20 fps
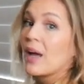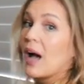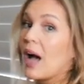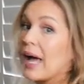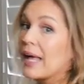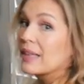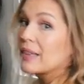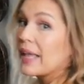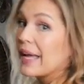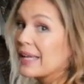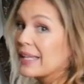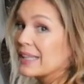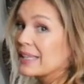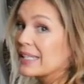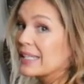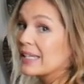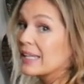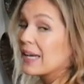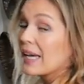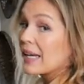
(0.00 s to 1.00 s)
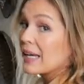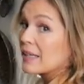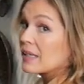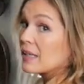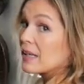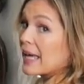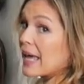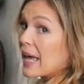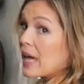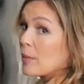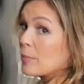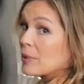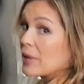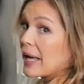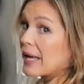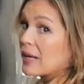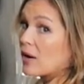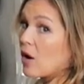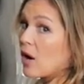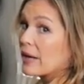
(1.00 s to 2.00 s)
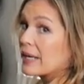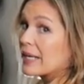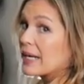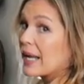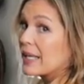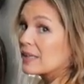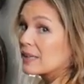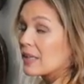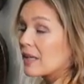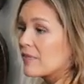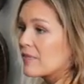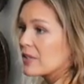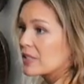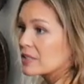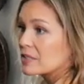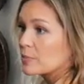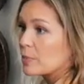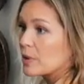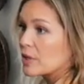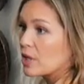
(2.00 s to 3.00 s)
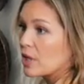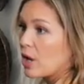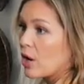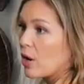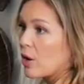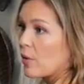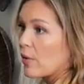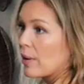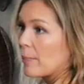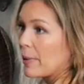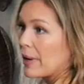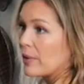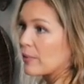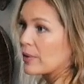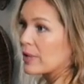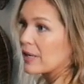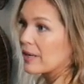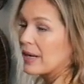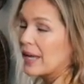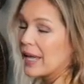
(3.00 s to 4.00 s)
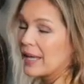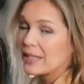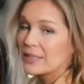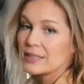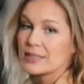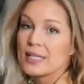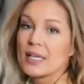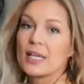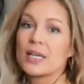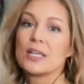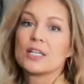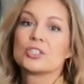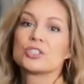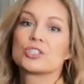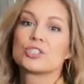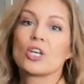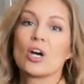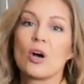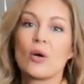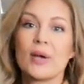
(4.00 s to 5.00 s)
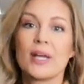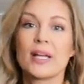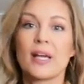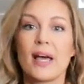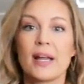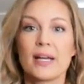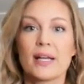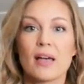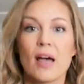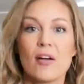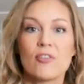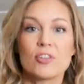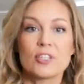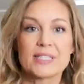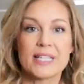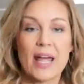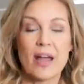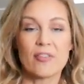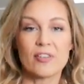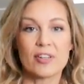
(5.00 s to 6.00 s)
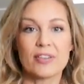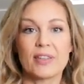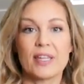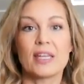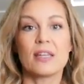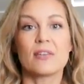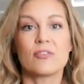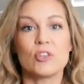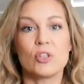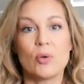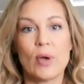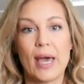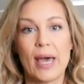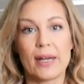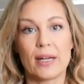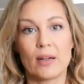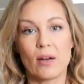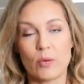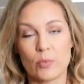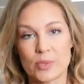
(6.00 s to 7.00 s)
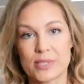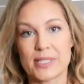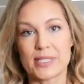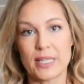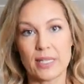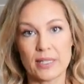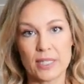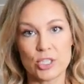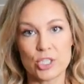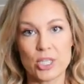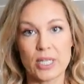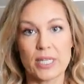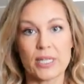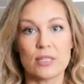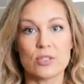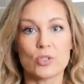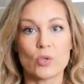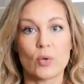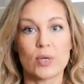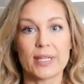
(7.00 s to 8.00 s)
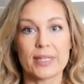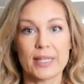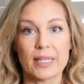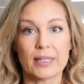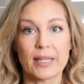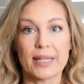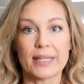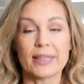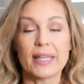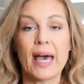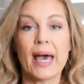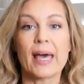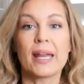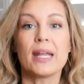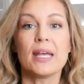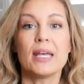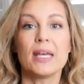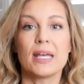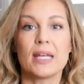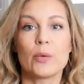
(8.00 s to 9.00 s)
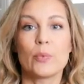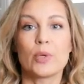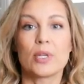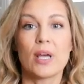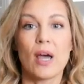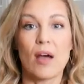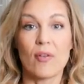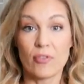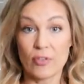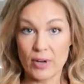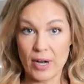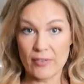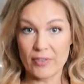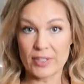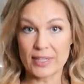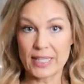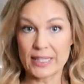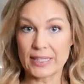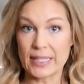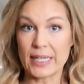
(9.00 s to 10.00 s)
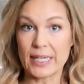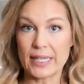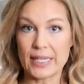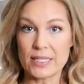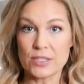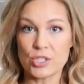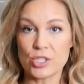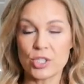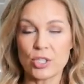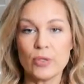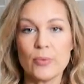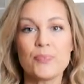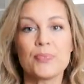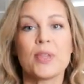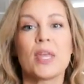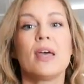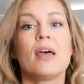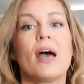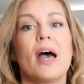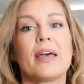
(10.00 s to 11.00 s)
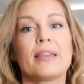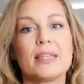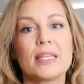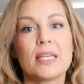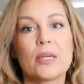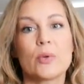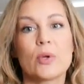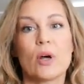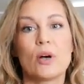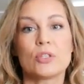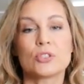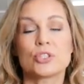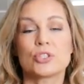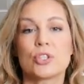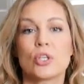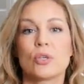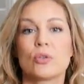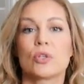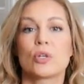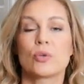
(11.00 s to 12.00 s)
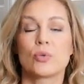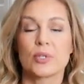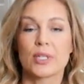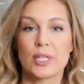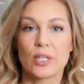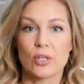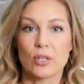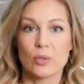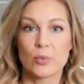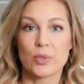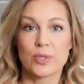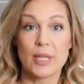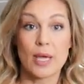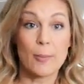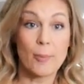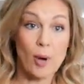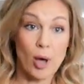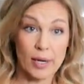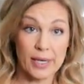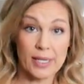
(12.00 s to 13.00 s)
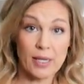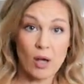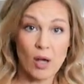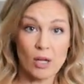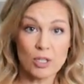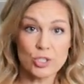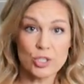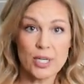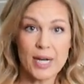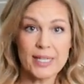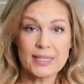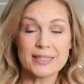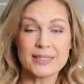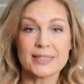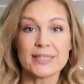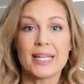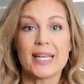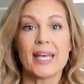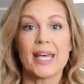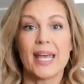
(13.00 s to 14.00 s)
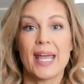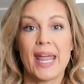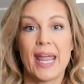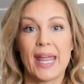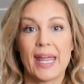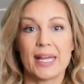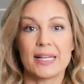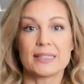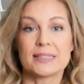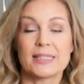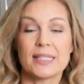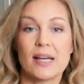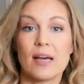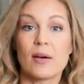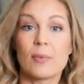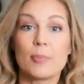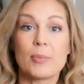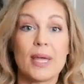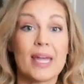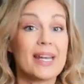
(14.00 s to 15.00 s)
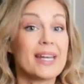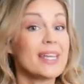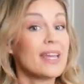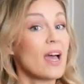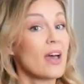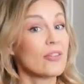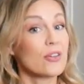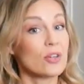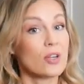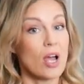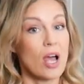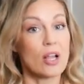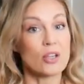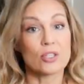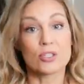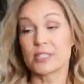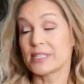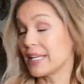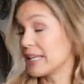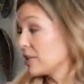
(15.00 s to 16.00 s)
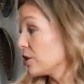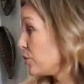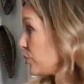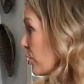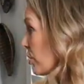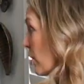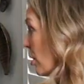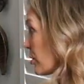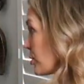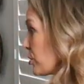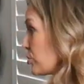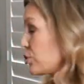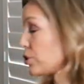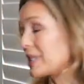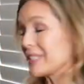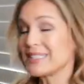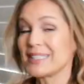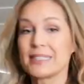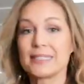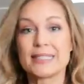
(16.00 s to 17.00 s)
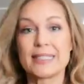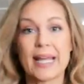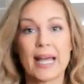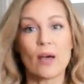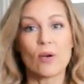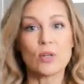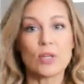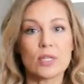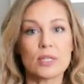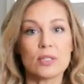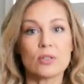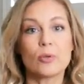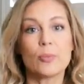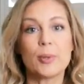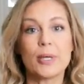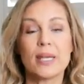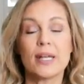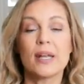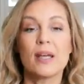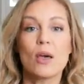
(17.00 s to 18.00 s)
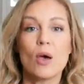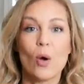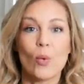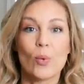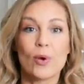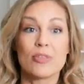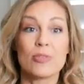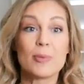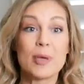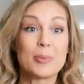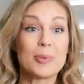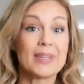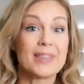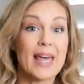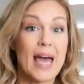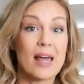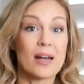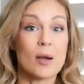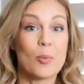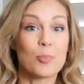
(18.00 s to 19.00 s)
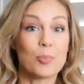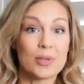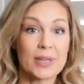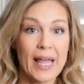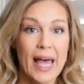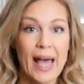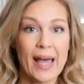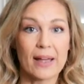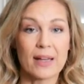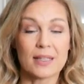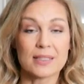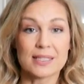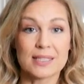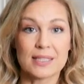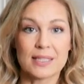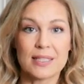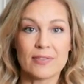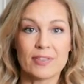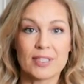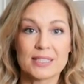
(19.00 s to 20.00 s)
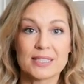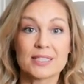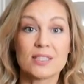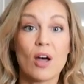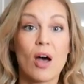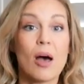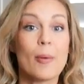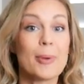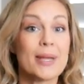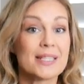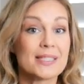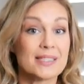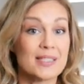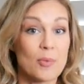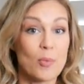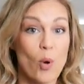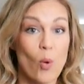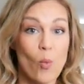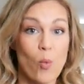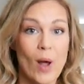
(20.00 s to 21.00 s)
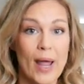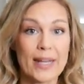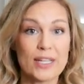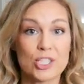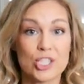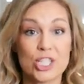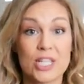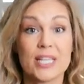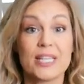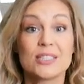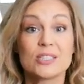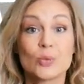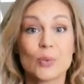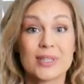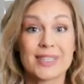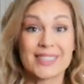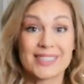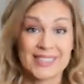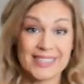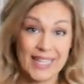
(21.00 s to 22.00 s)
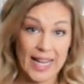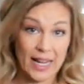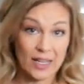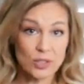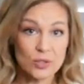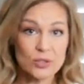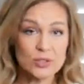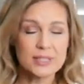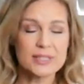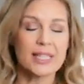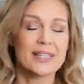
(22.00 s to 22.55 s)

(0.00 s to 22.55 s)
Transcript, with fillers: I like the hemline on it. I love that it's below my rear end. So it kind of covers everything. If you had it on with skinny jeans or anything like that, it would cover everything that it needs to. I think it would also look really good with a bodycon dress and um, any other colors. And you could also dress it down a little bit with maybe that black sleeveless top and some white jeans with the sandals.